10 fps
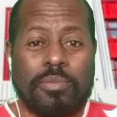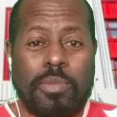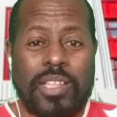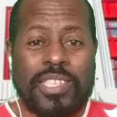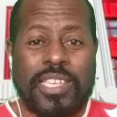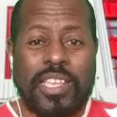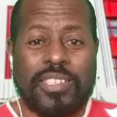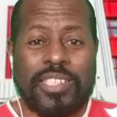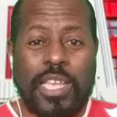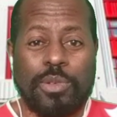Martinez
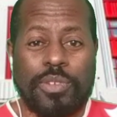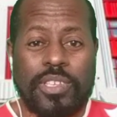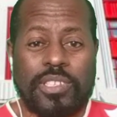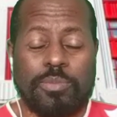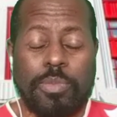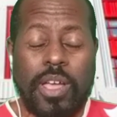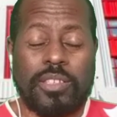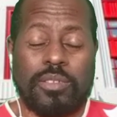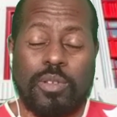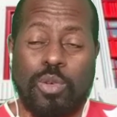stayed with us,
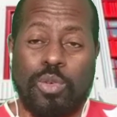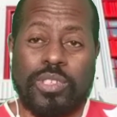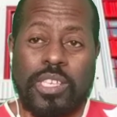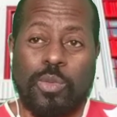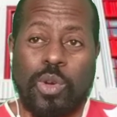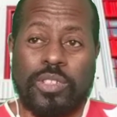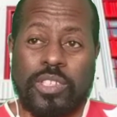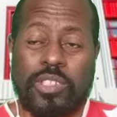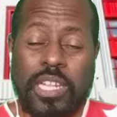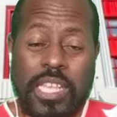but of course he
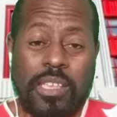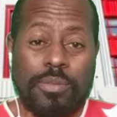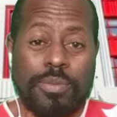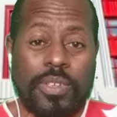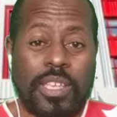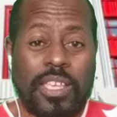wanted to leave.